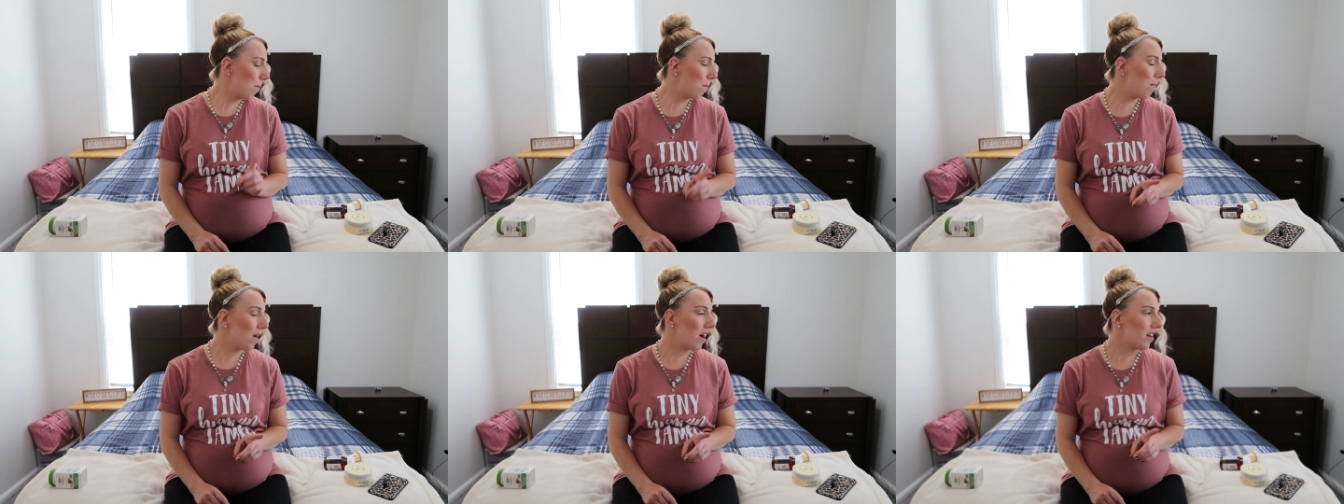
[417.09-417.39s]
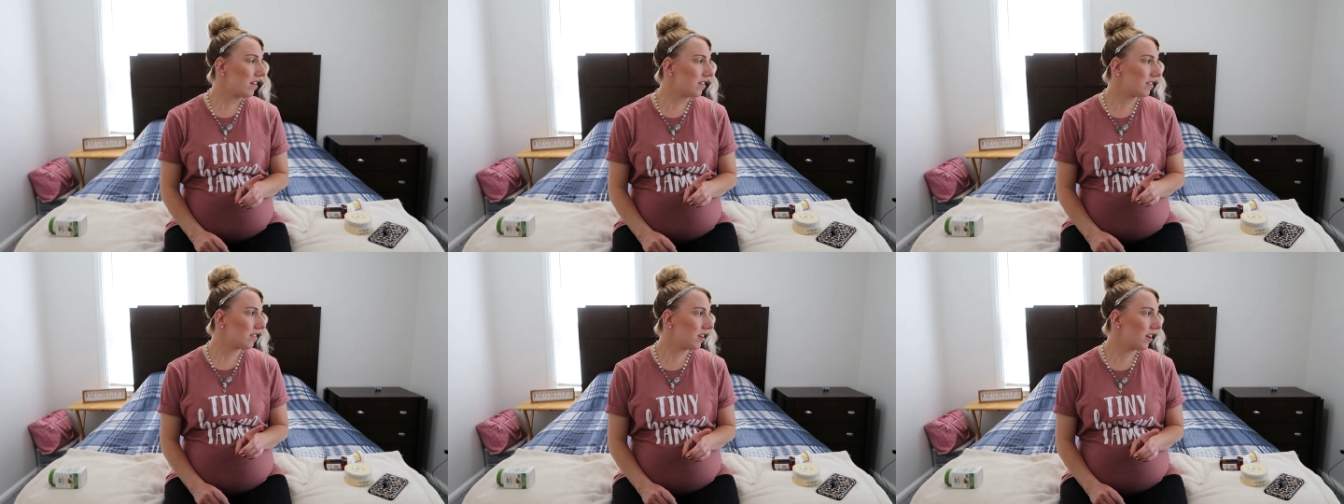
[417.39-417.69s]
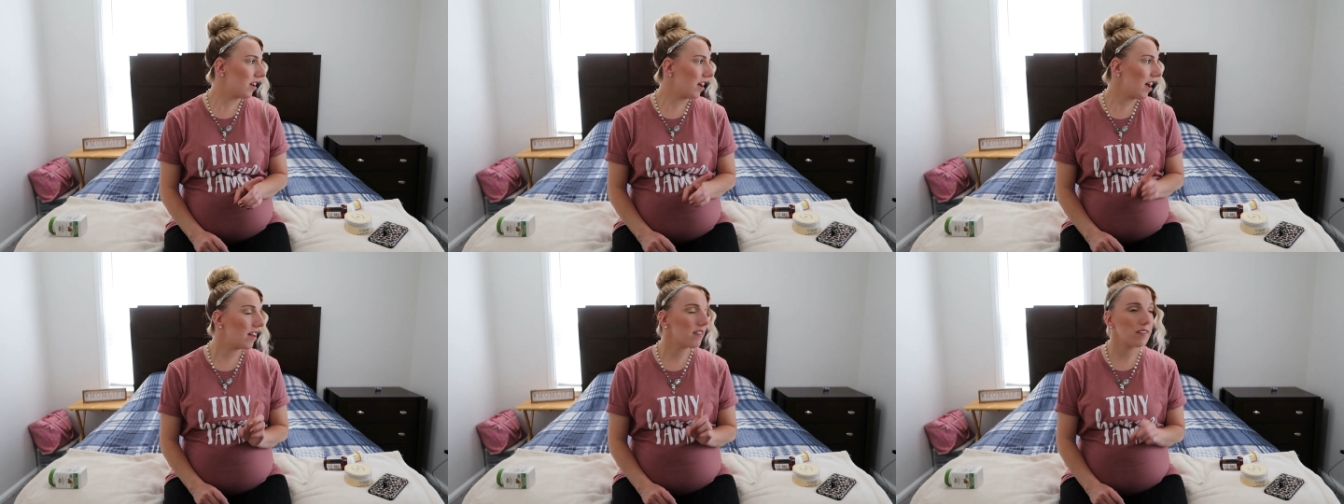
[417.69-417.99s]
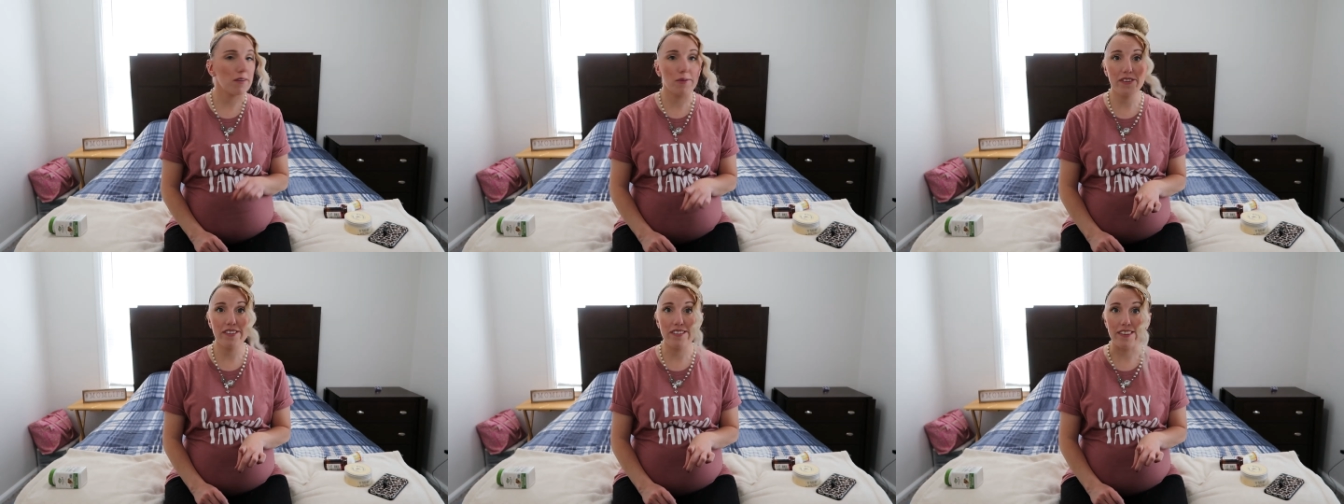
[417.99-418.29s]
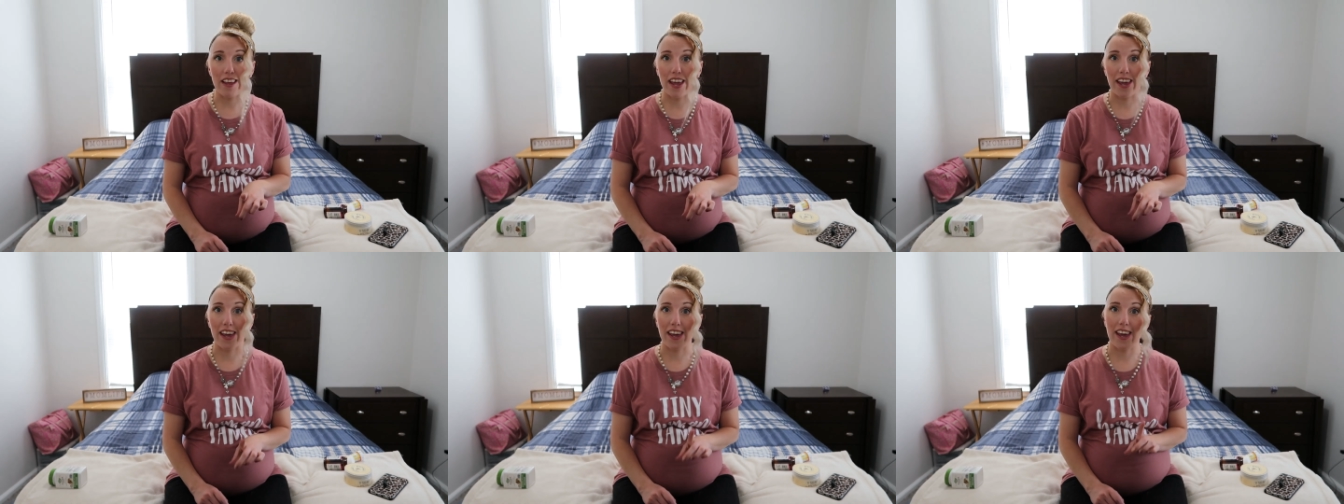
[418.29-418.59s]
But as I was
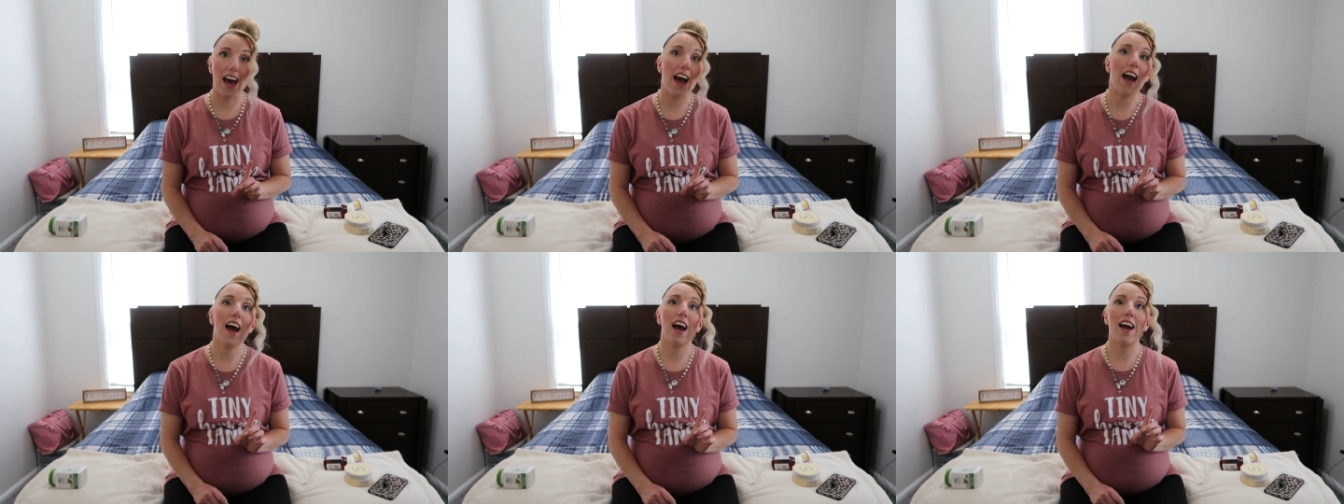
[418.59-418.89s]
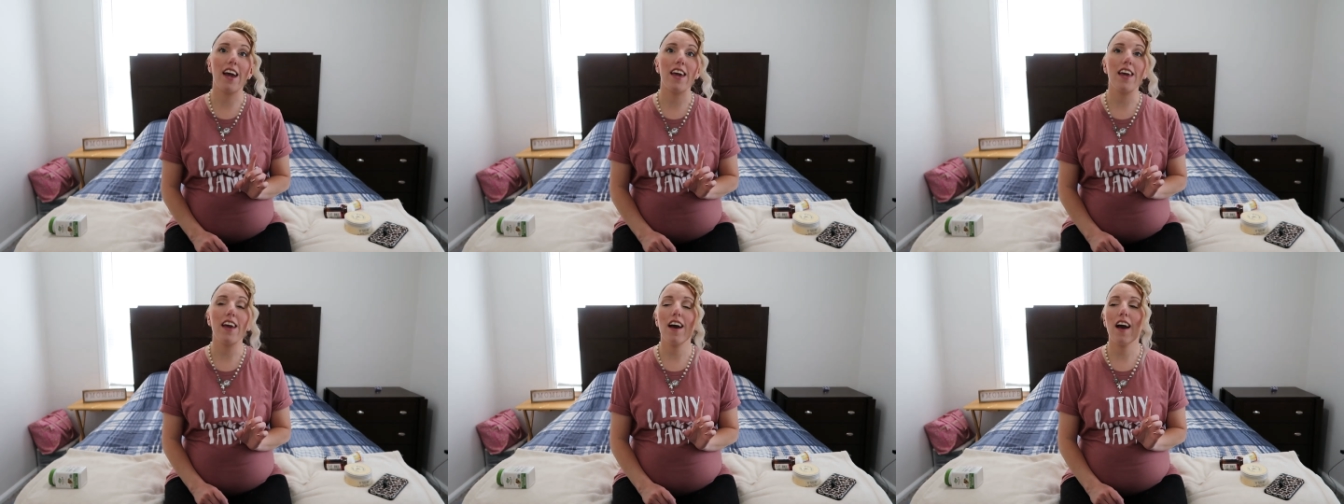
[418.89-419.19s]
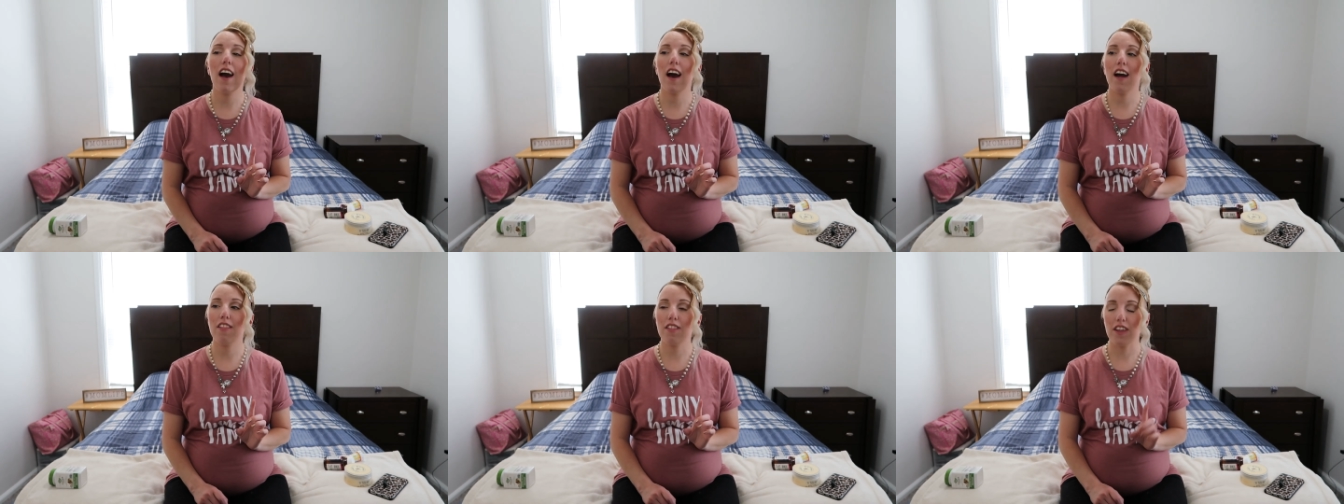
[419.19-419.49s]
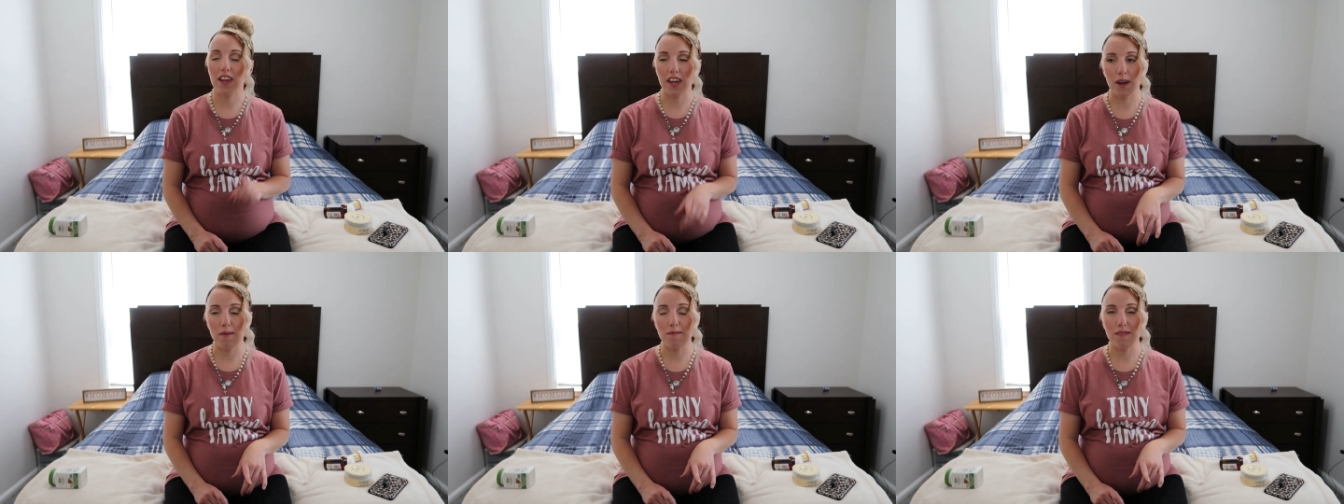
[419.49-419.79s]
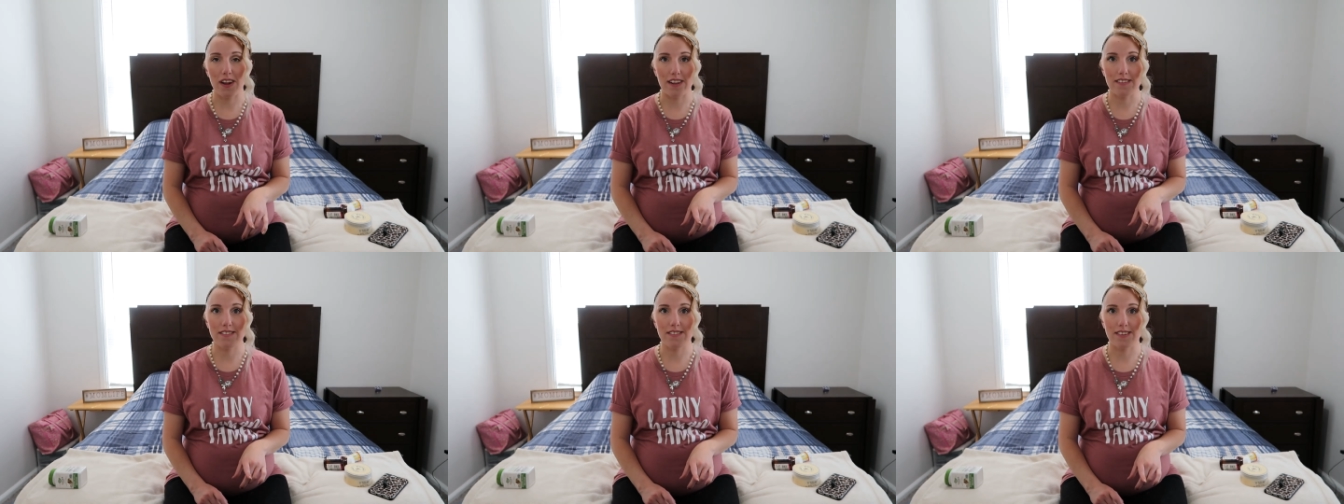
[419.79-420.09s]
saying, I think I'm
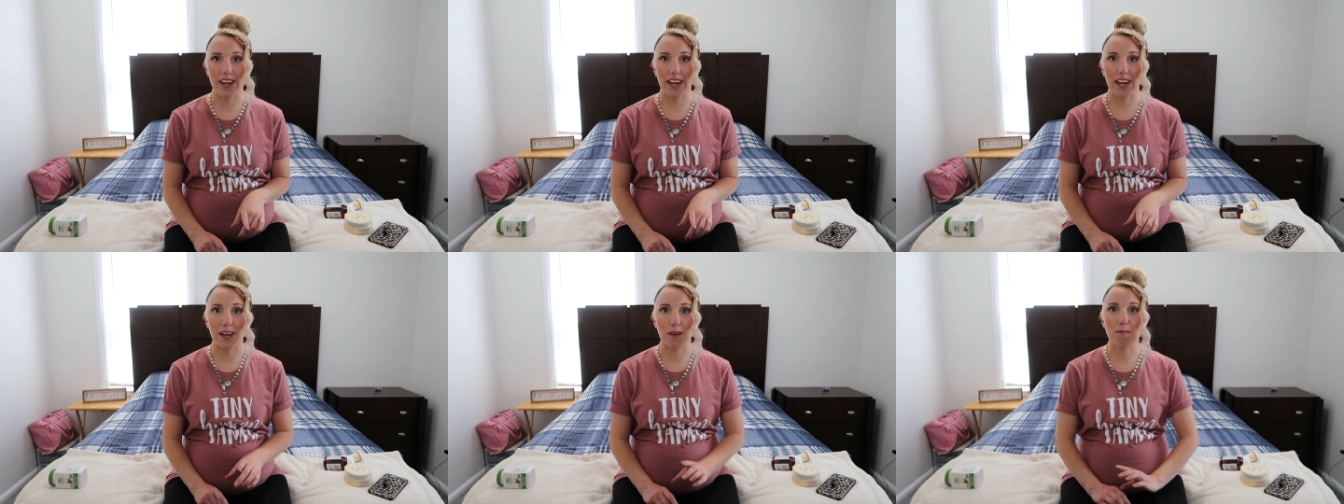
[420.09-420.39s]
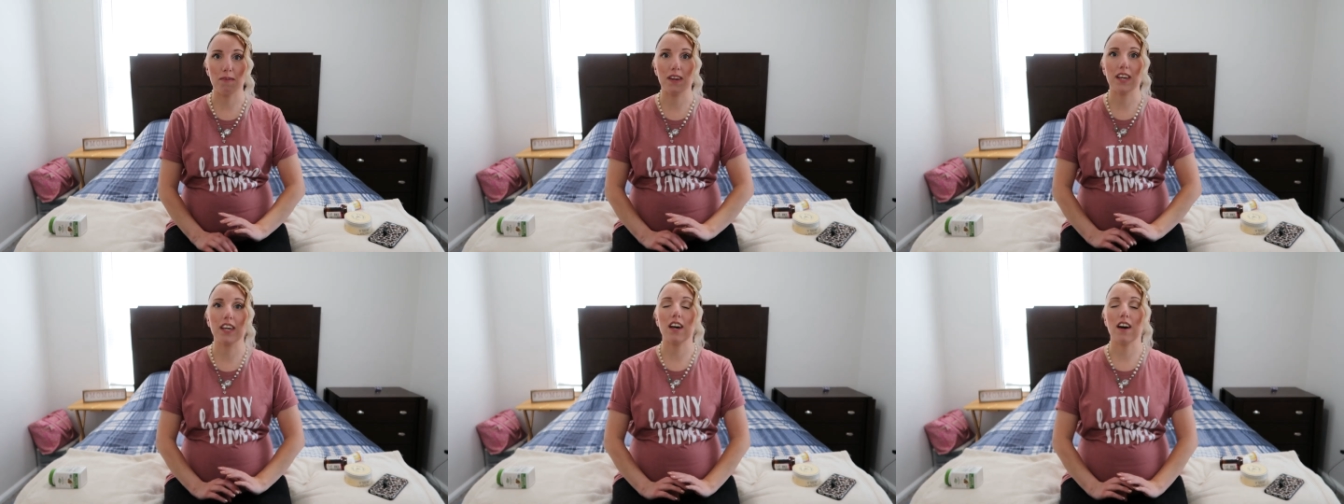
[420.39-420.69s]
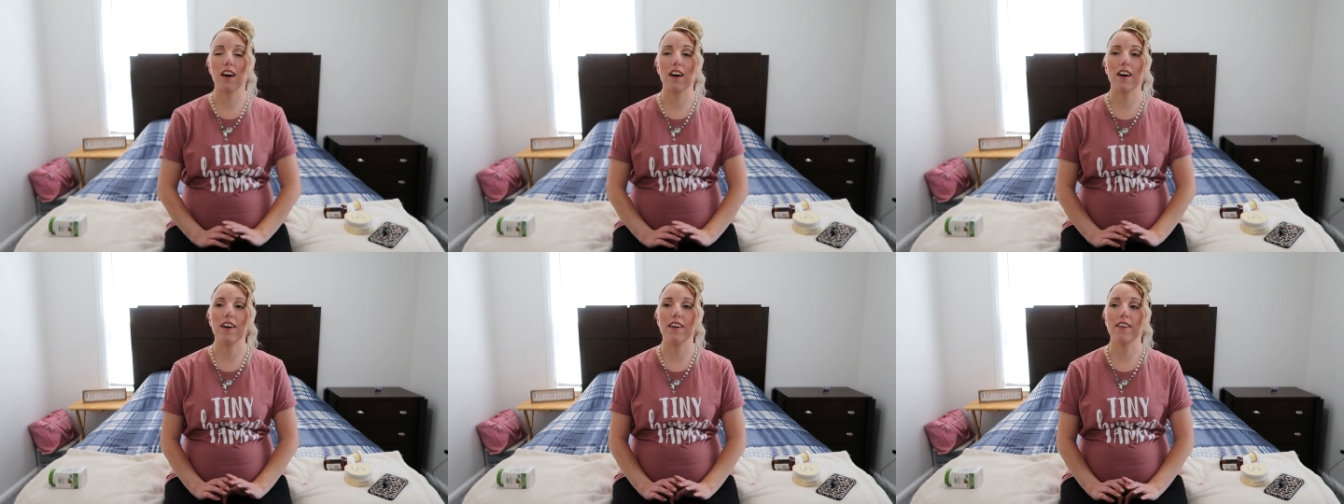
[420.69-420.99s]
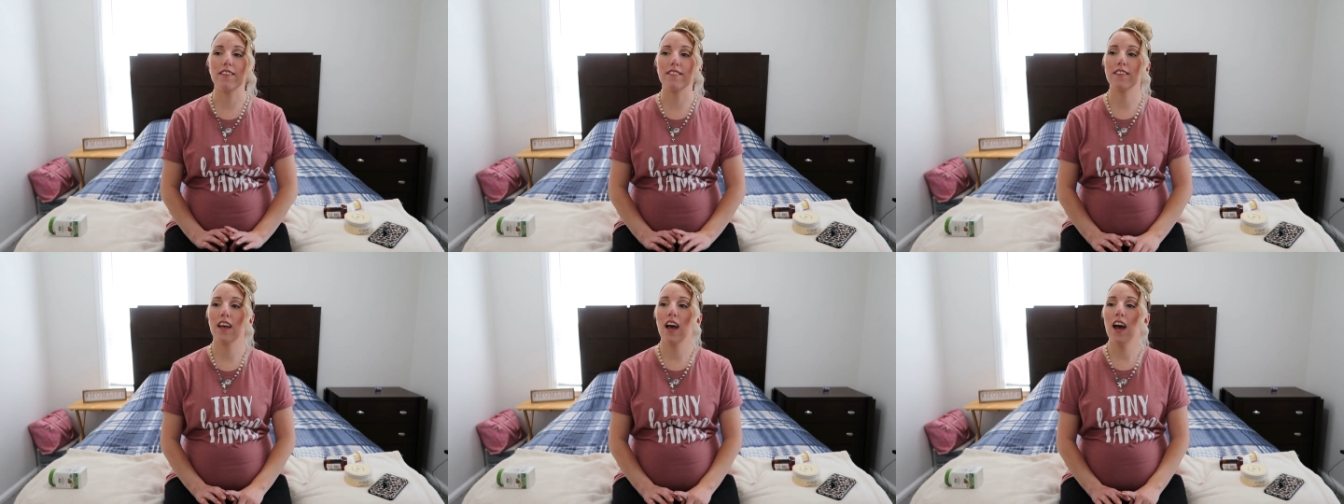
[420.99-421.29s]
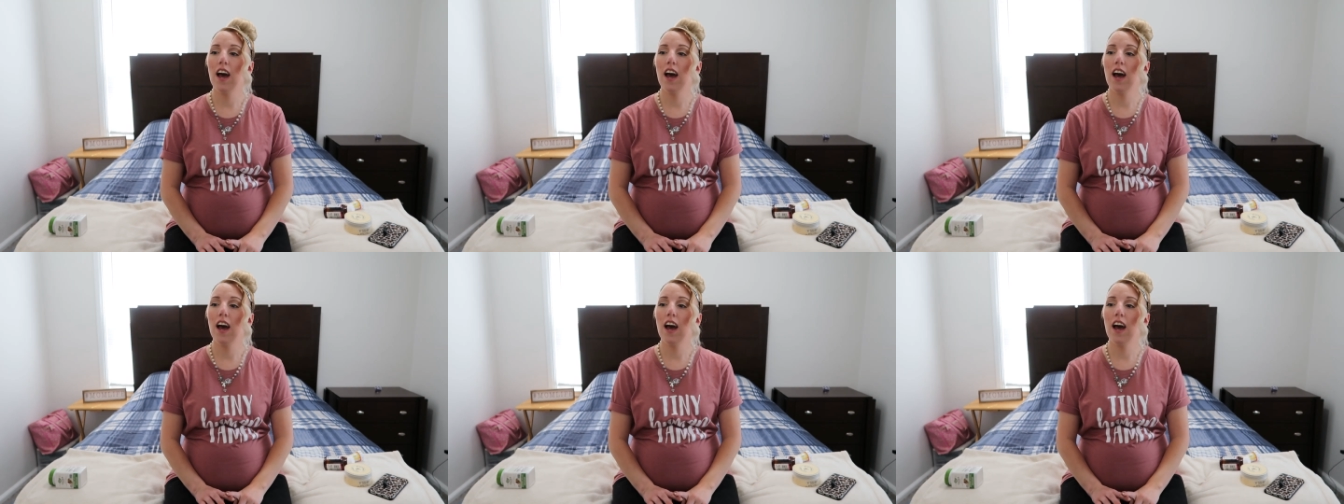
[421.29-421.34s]
nesting because